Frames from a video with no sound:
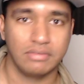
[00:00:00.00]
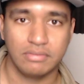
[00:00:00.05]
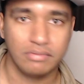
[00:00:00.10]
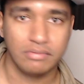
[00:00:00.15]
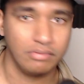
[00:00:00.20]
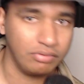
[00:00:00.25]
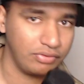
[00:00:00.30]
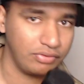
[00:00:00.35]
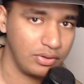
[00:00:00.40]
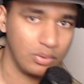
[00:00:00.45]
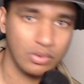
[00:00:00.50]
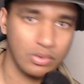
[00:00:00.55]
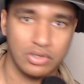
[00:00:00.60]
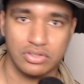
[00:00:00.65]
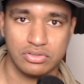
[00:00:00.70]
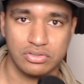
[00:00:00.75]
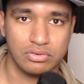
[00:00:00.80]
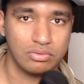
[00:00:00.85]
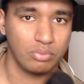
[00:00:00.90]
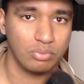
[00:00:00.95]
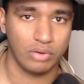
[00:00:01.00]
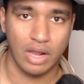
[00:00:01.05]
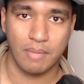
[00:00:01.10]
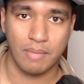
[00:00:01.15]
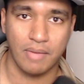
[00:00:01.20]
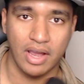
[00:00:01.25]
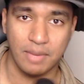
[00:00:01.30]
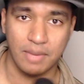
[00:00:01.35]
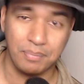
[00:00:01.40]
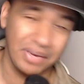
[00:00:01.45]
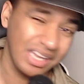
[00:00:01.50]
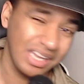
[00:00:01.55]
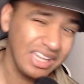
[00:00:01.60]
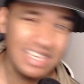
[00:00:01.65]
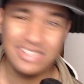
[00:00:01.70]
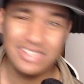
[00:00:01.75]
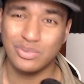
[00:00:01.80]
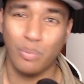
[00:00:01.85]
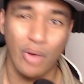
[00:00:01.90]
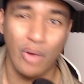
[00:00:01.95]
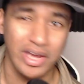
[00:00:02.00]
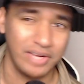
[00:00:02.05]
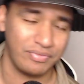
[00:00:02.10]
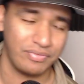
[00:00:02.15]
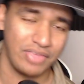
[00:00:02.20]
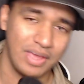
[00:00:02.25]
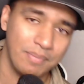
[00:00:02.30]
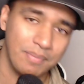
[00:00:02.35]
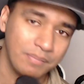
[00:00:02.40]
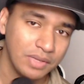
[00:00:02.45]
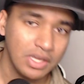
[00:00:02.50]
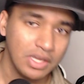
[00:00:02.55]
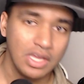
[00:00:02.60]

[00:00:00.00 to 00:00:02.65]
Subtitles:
viewers were not mine, but at least one of them